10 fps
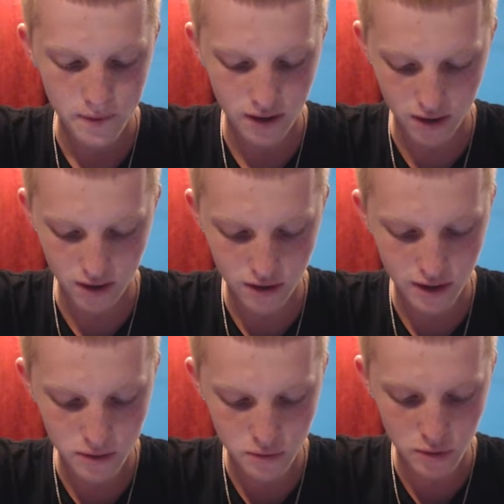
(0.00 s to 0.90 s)
Oh,
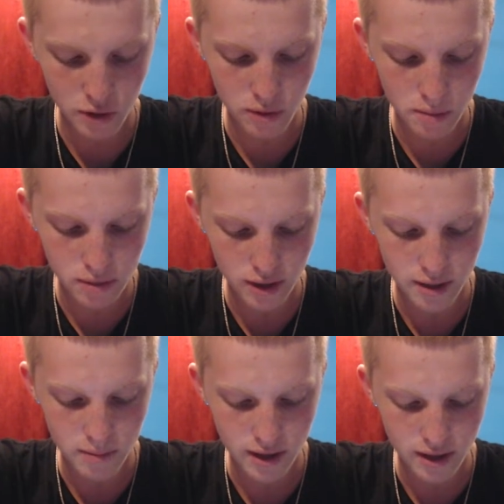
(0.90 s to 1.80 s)
that was really well
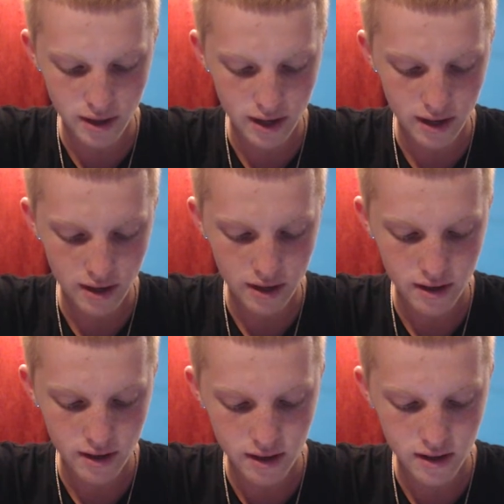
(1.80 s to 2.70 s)
played by that.
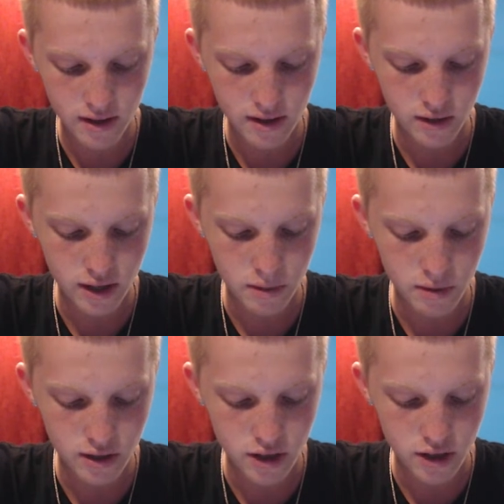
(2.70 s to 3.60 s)
Okay, we're
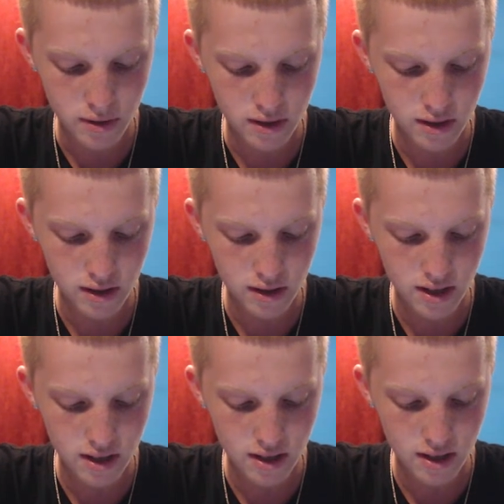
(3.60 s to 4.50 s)
gonna drop our
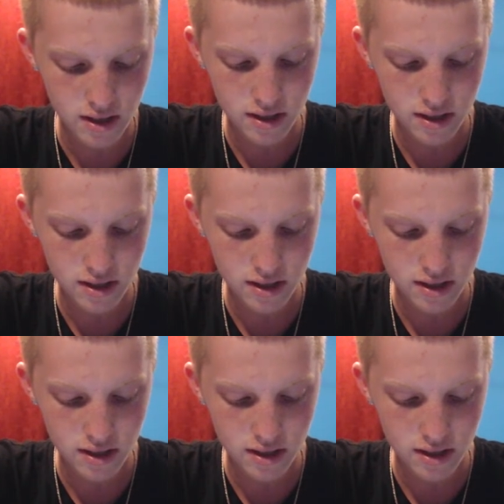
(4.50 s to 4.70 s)
log.